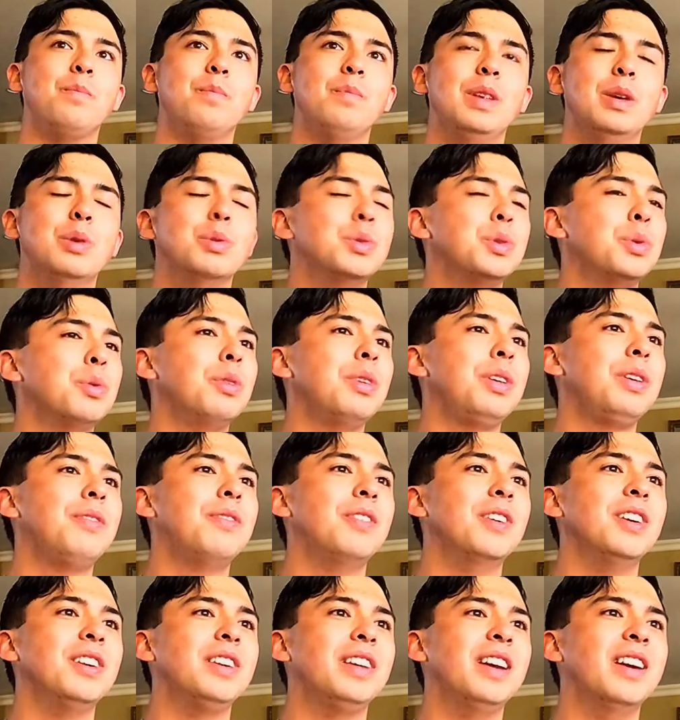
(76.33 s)
It was a really
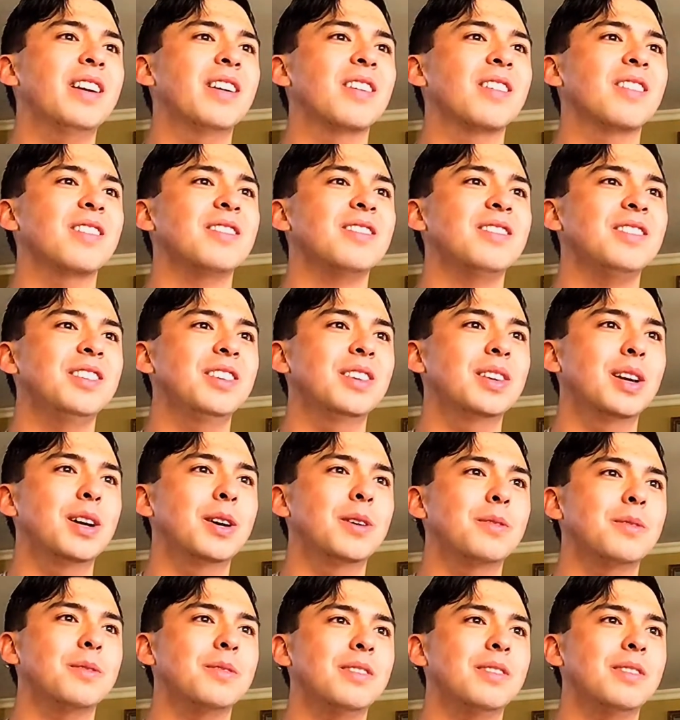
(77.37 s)
fun year, you know,